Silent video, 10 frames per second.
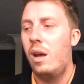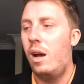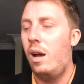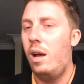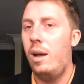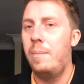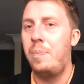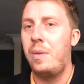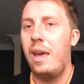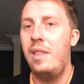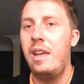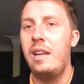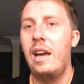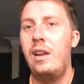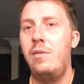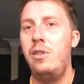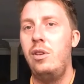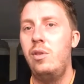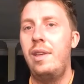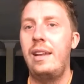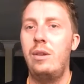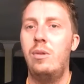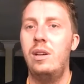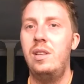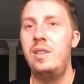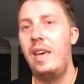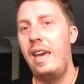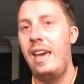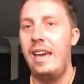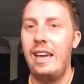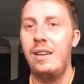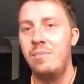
and then kind of knew that he was a